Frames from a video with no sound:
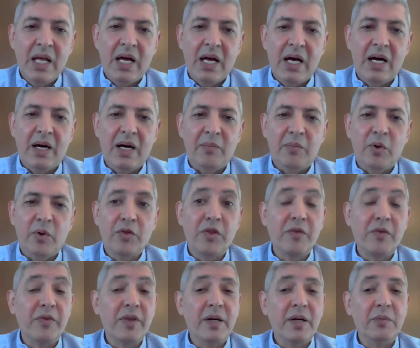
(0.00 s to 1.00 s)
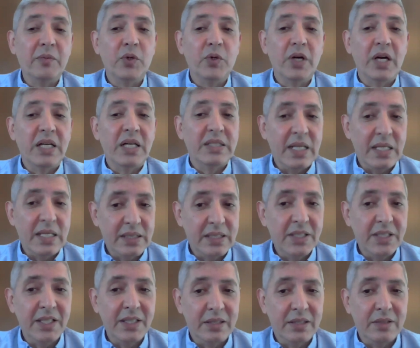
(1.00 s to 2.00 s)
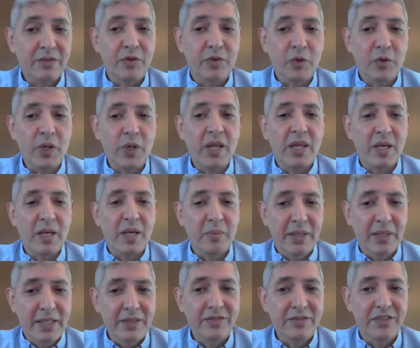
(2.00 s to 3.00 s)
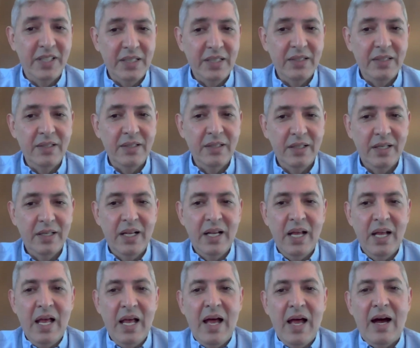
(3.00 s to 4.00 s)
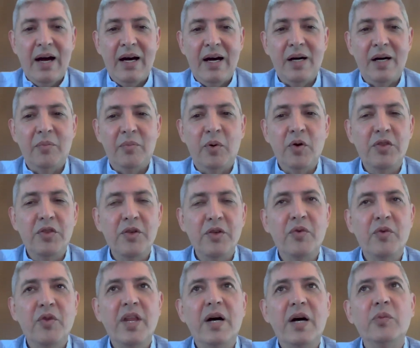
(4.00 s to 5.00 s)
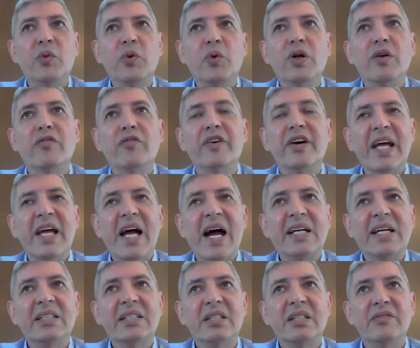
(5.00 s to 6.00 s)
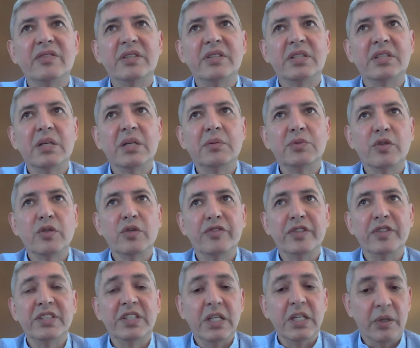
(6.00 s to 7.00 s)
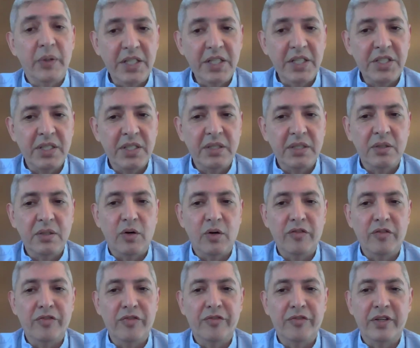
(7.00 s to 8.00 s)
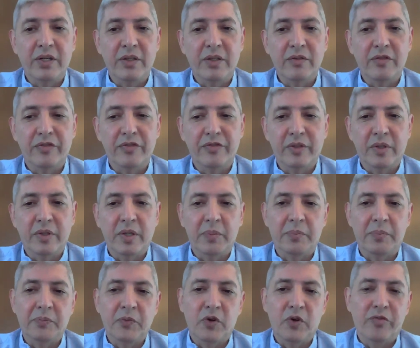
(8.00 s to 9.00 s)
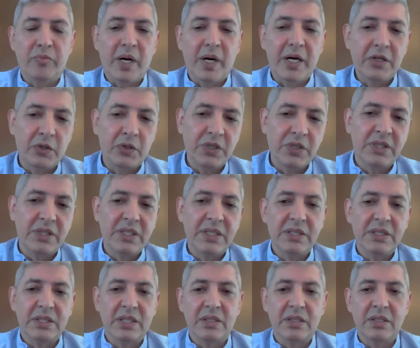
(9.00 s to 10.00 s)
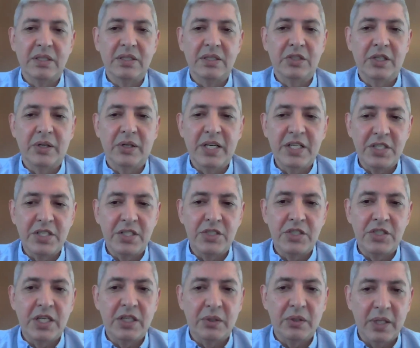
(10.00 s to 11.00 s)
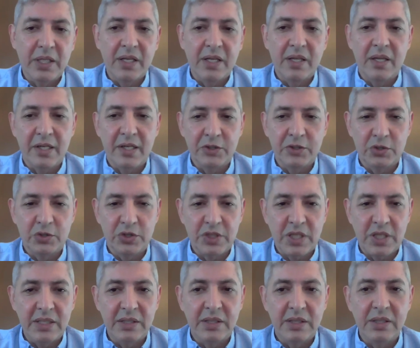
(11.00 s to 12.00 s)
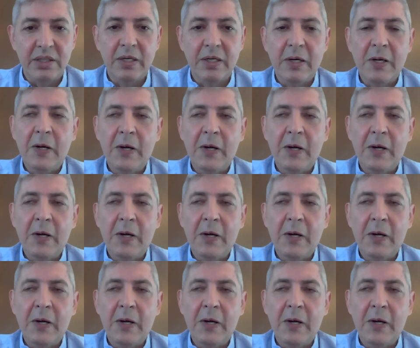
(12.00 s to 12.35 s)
Both of them were assassinated for what they believed in. Both of them were very active in terms of integration of minorities and integration generally in their society.